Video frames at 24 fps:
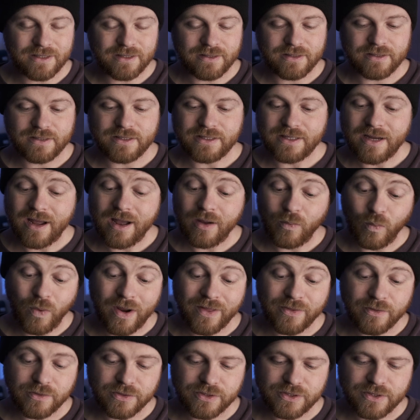It's not
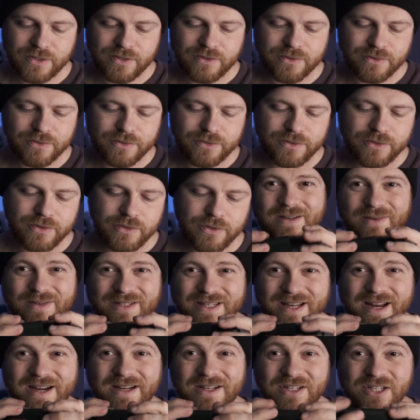weather sealed. You know, it's
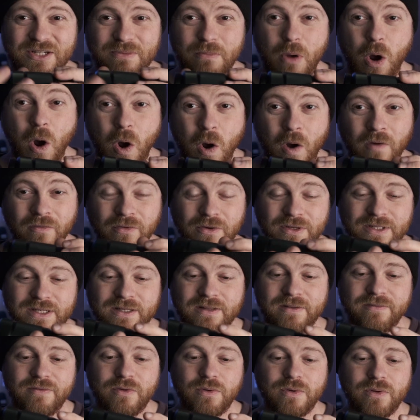kind of small for a
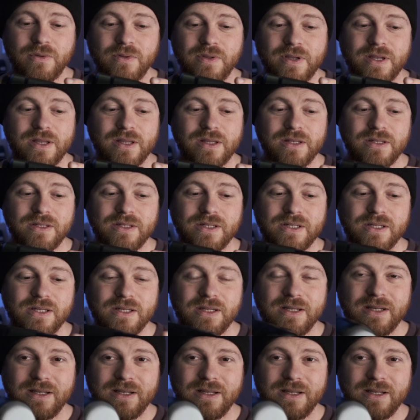telephoto lens.